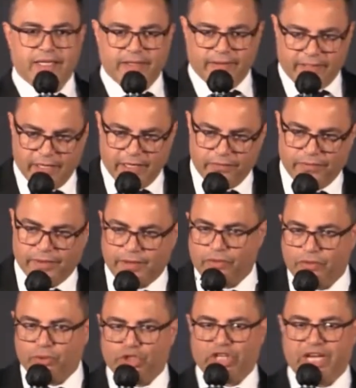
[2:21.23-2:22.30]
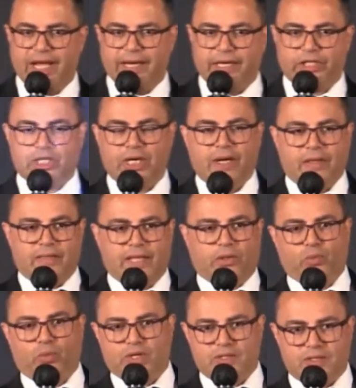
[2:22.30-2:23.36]
didn't deliver the change
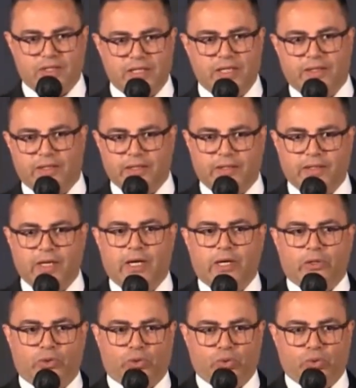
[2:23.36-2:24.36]
that was needed